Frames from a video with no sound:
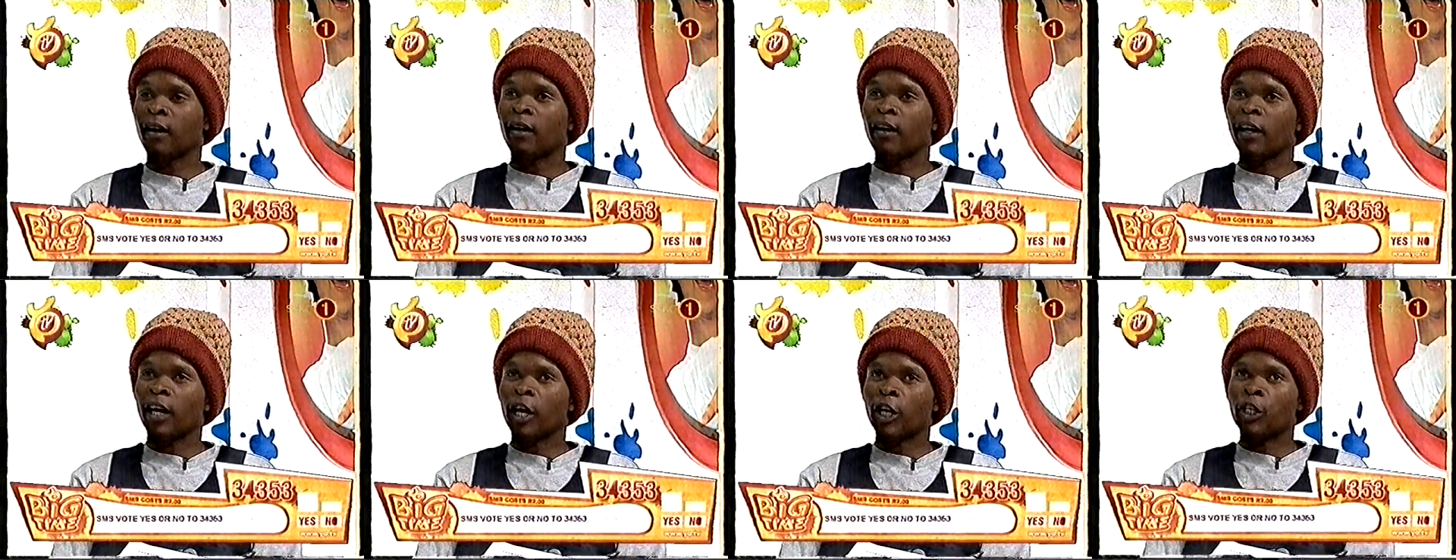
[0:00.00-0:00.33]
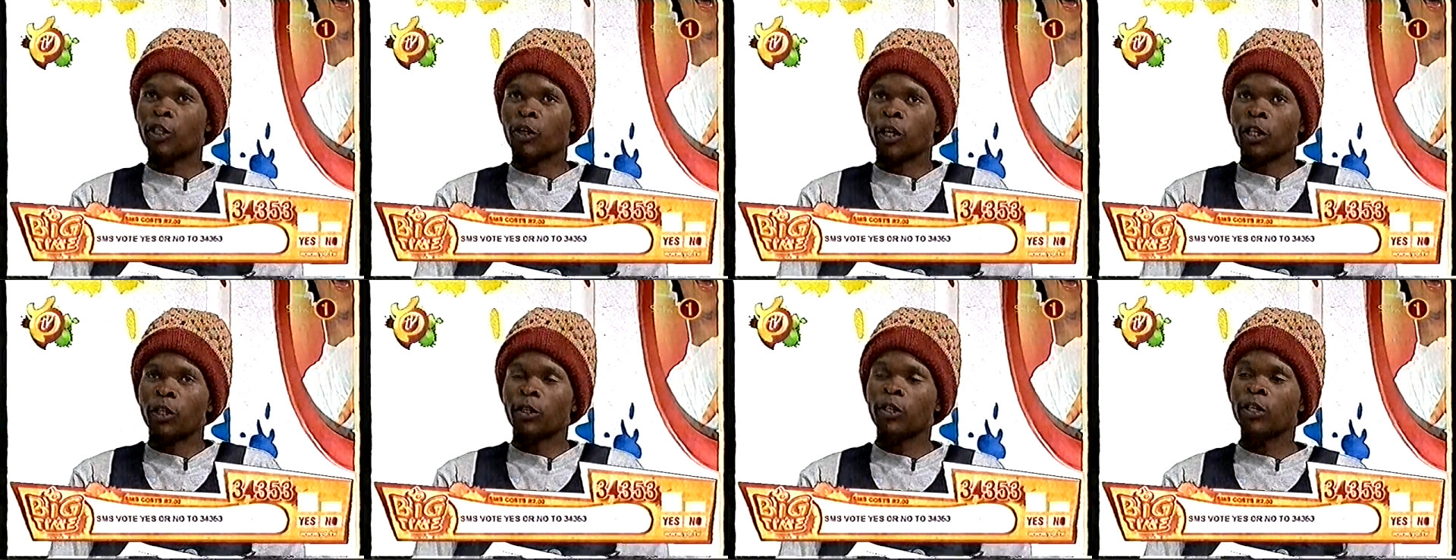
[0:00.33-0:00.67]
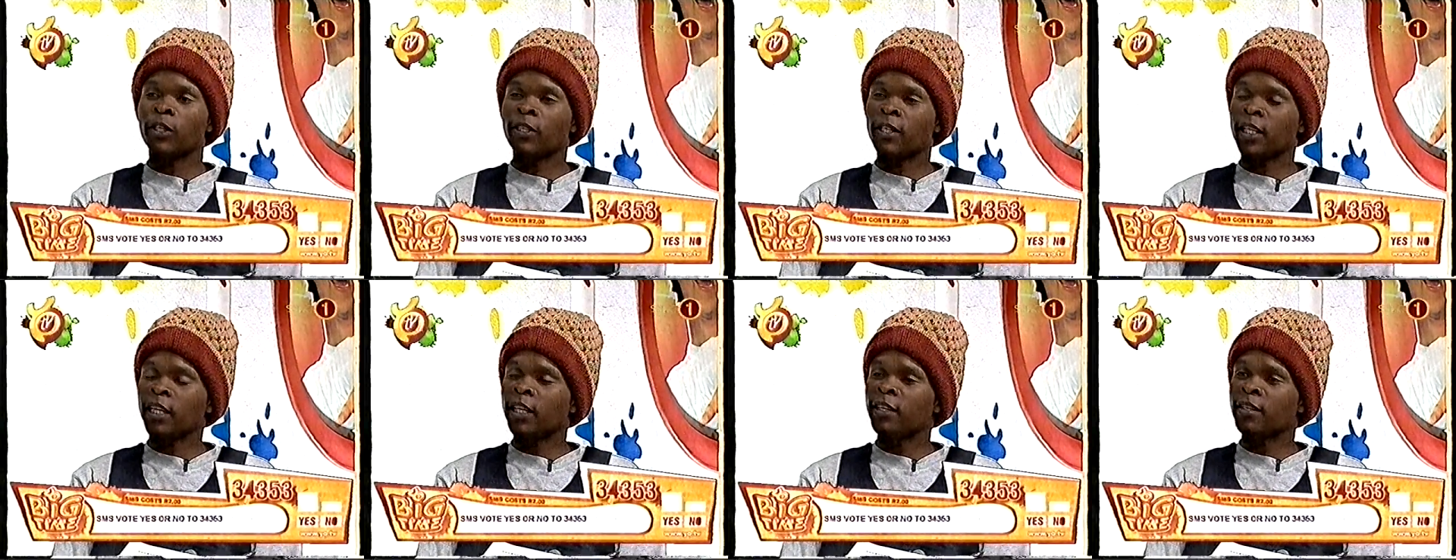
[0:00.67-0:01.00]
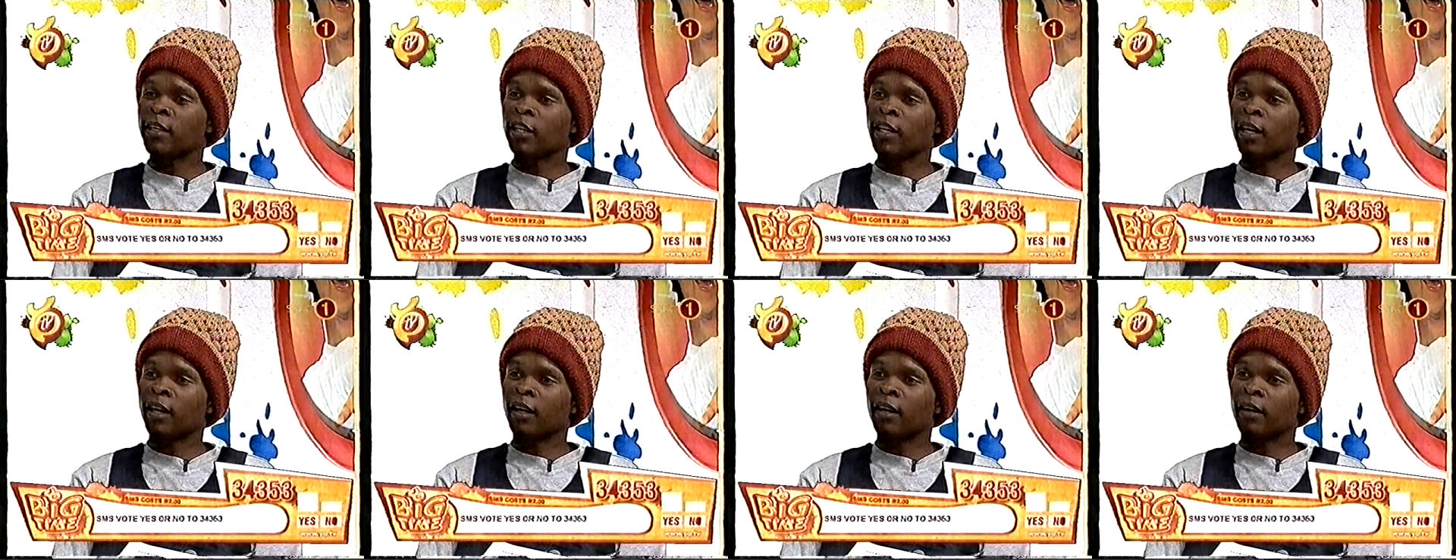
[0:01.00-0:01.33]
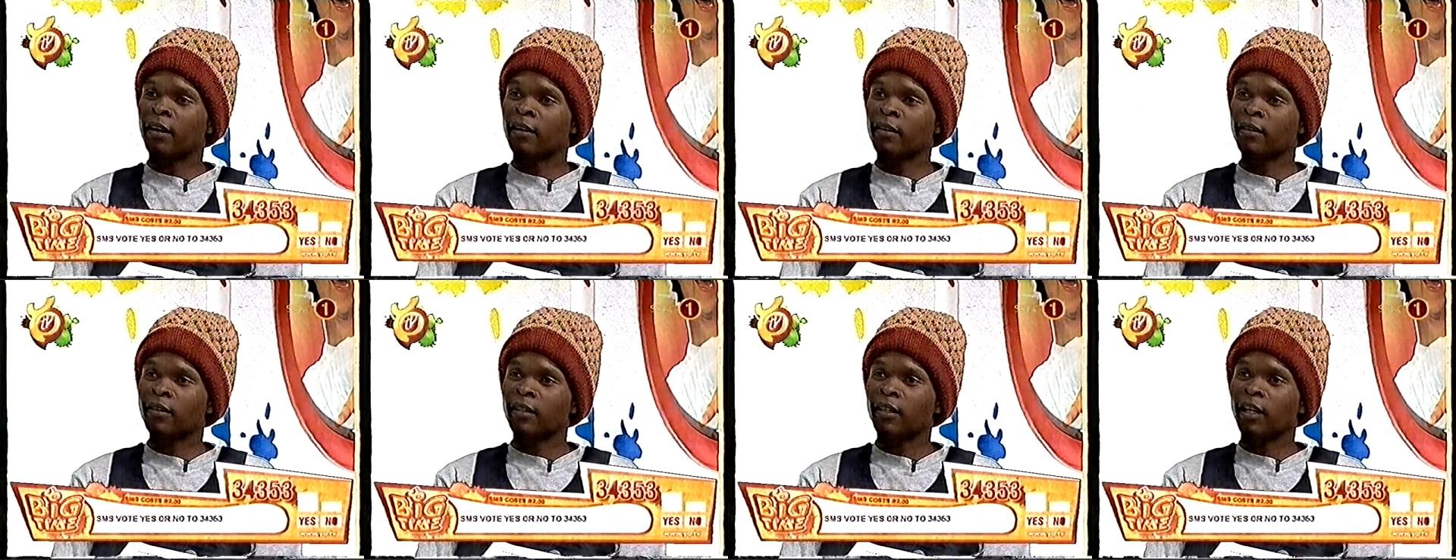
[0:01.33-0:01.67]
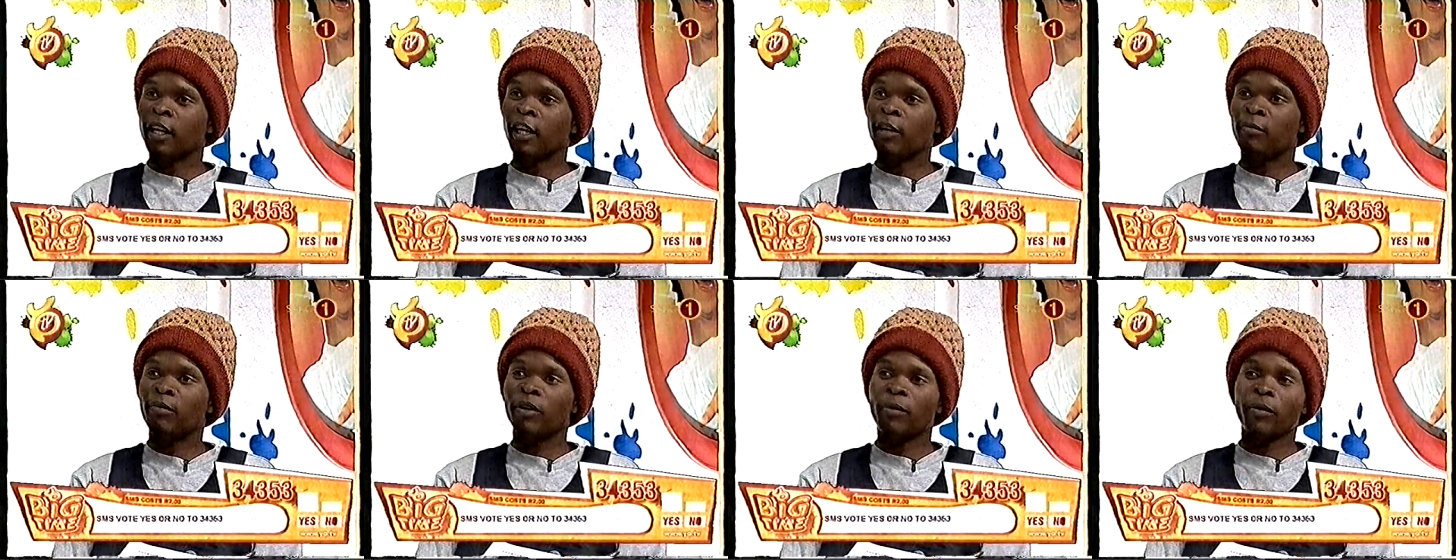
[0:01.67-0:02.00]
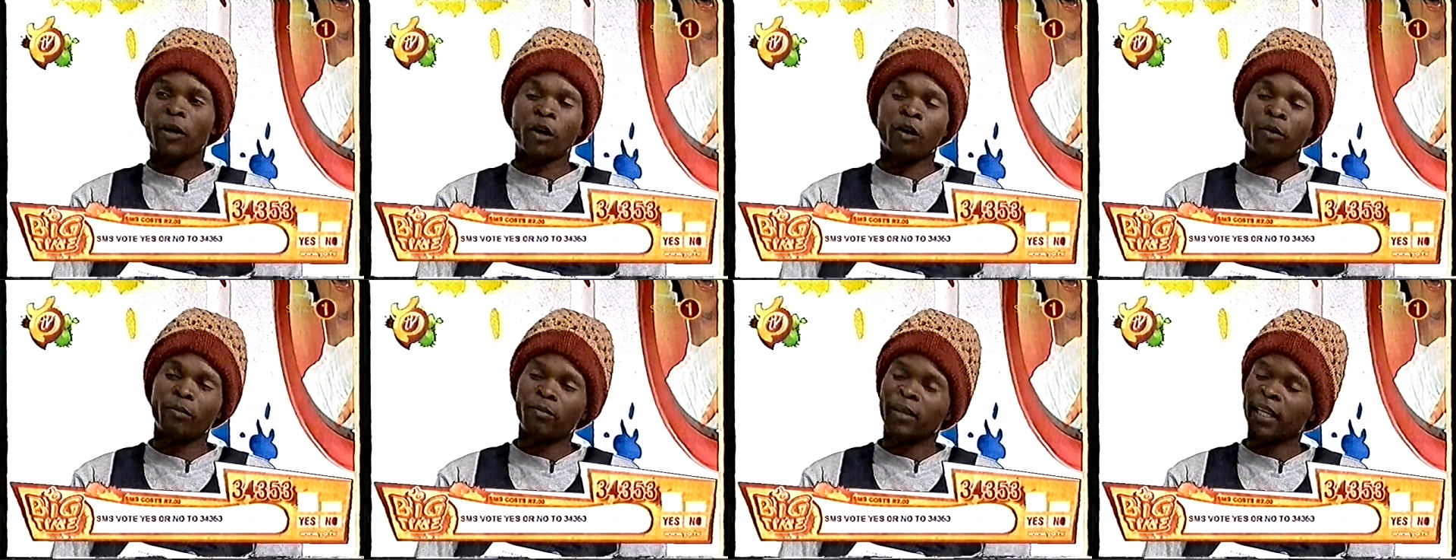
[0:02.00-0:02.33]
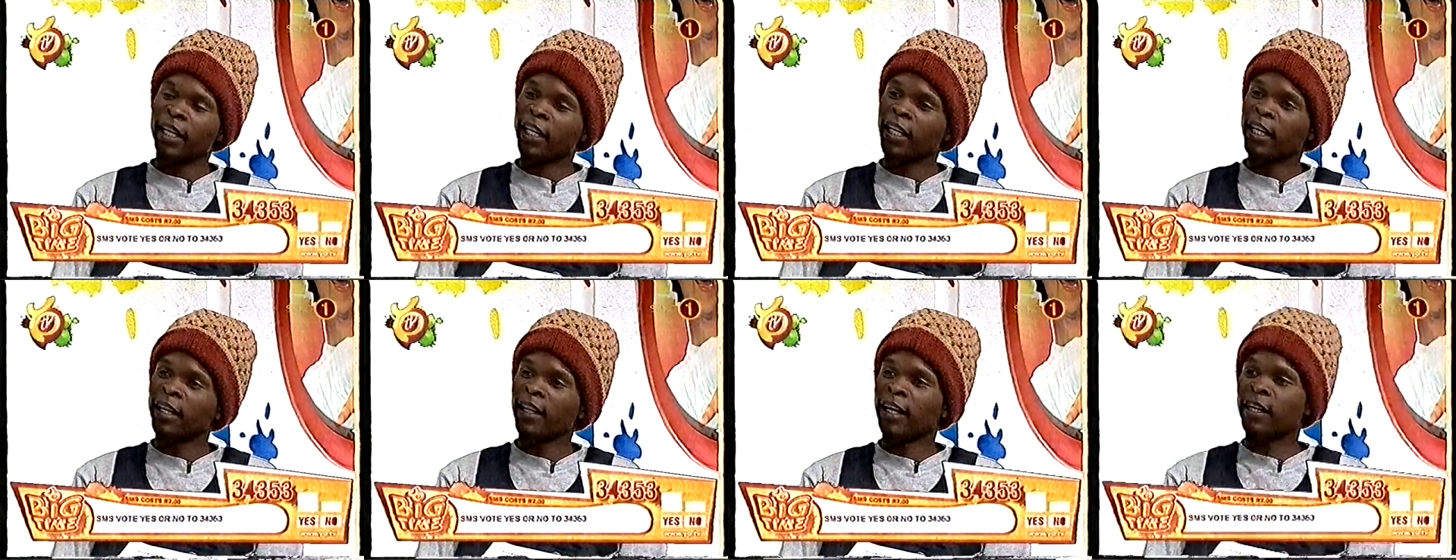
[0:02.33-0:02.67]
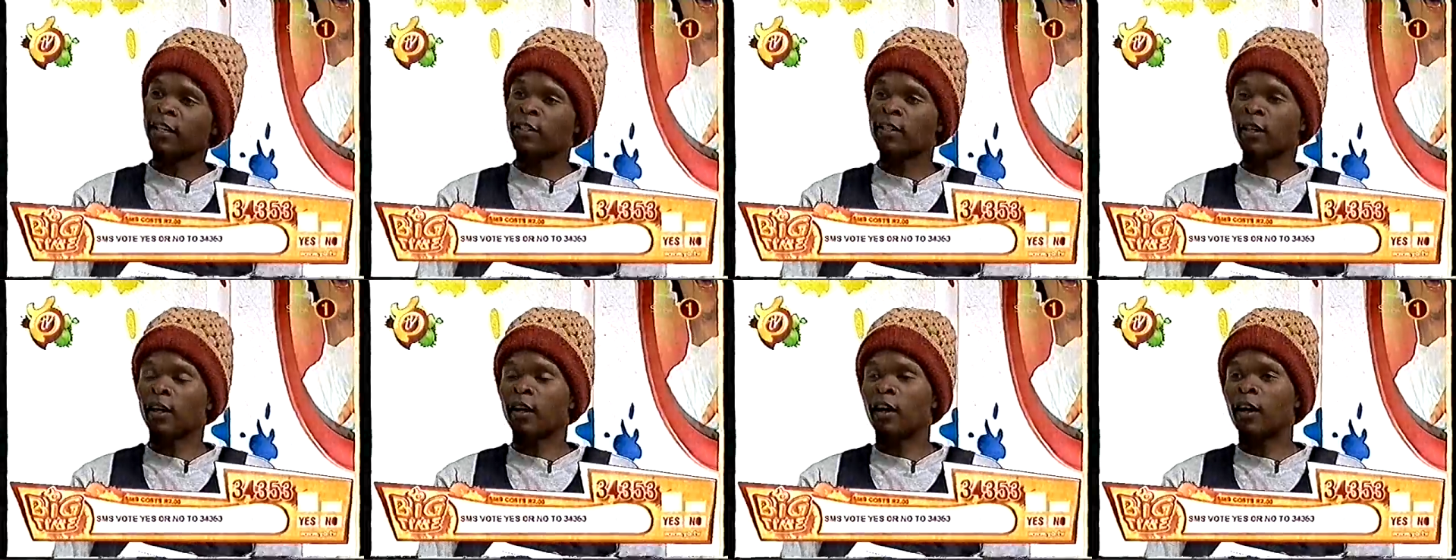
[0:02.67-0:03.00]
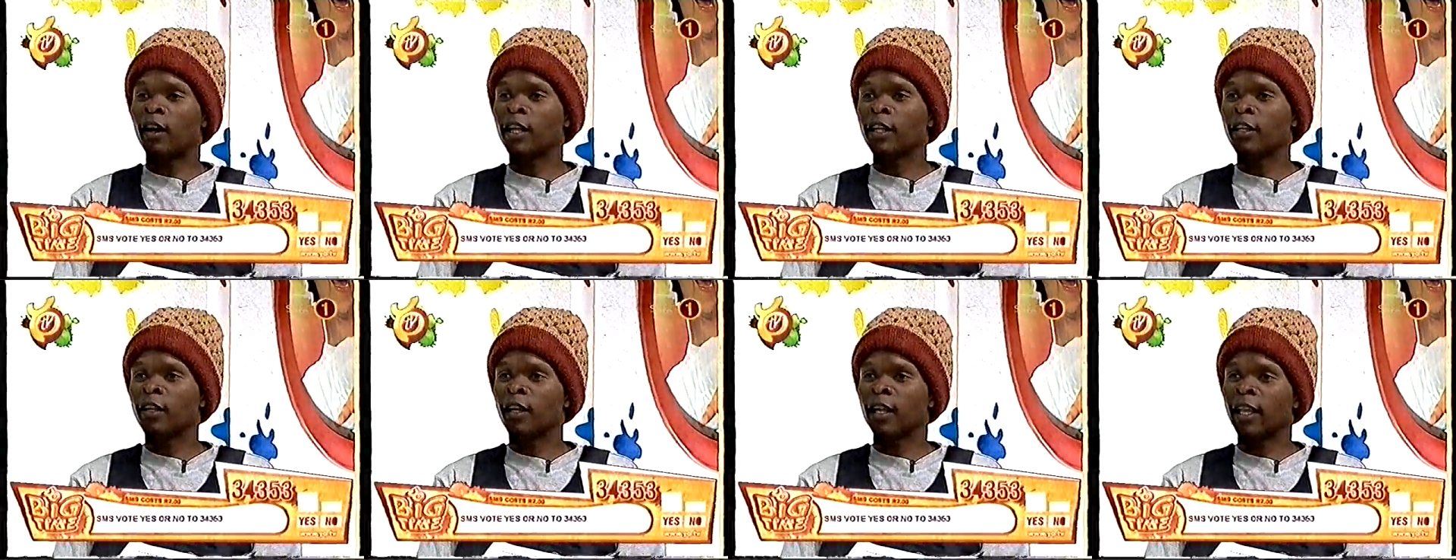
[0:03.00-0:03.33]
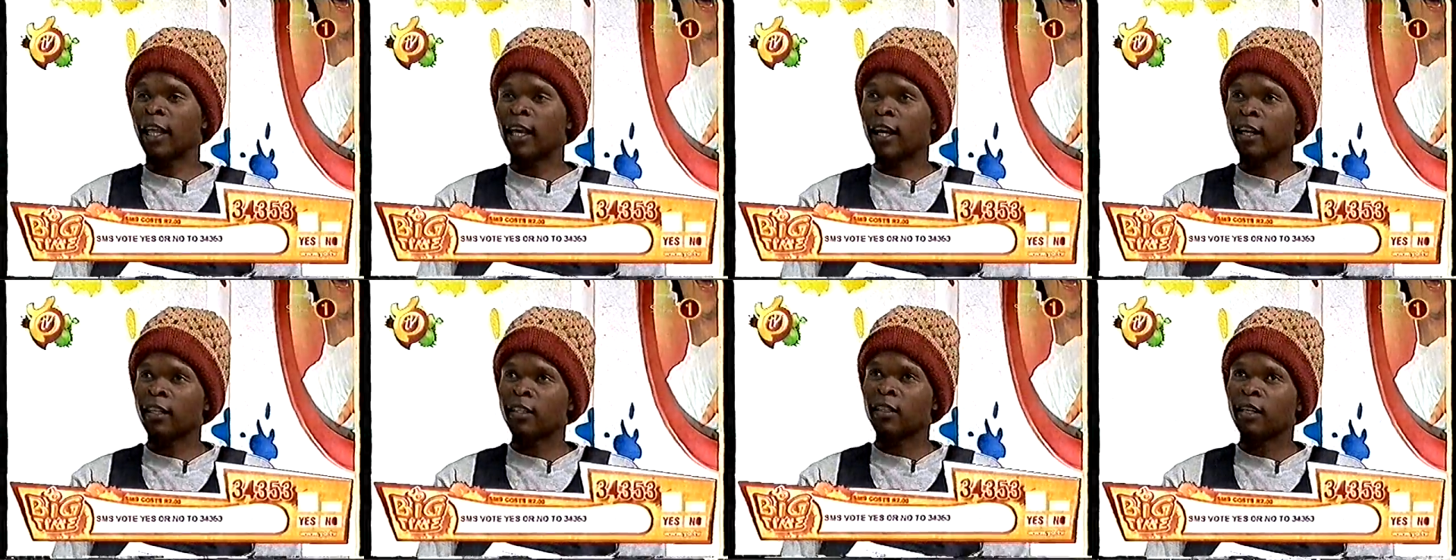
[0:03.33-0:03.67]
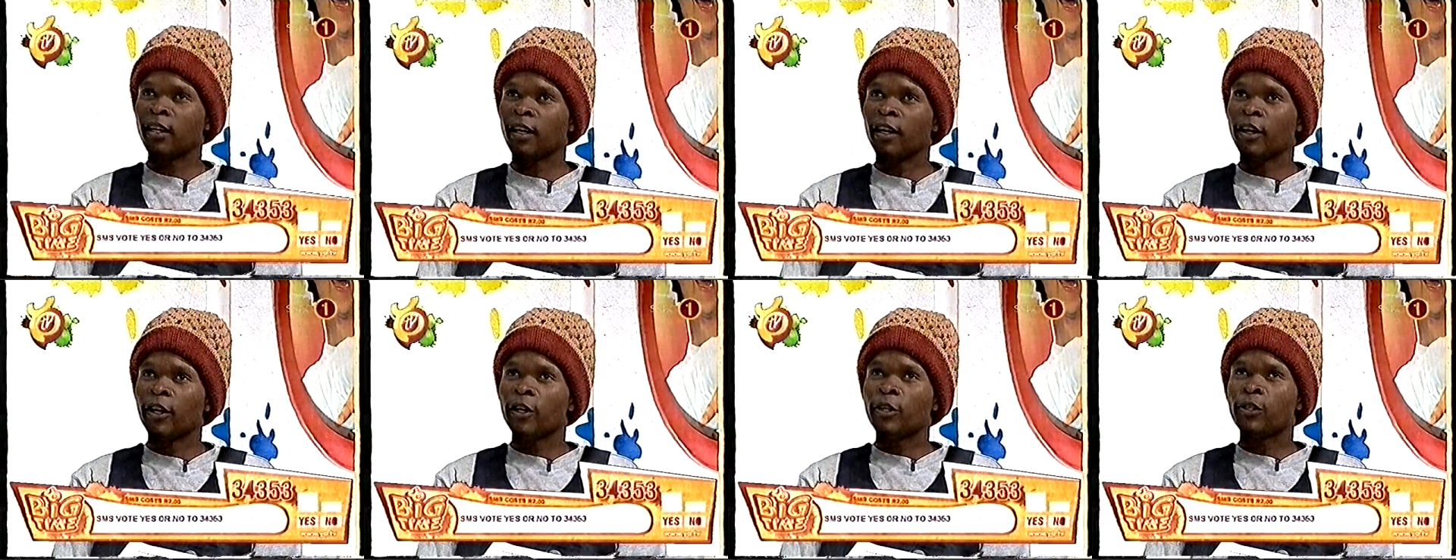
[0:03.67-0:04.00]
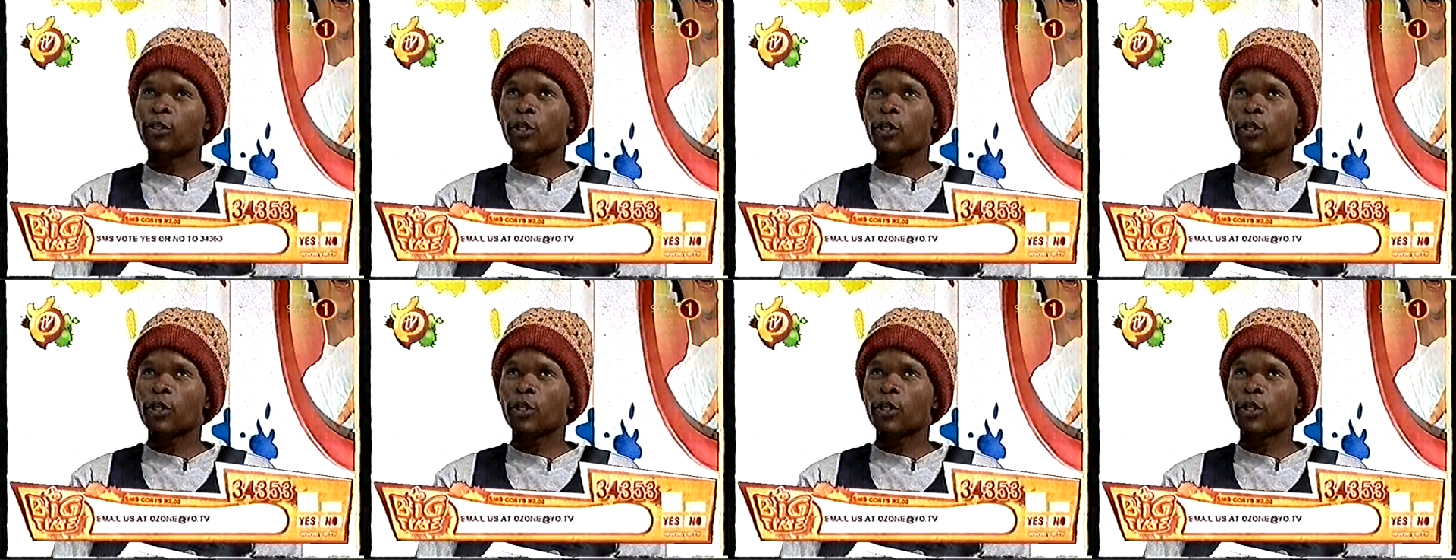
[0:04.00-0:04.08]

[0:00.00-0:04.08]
education is easier and people are complaining that it's hard and all that. Mm -hmm.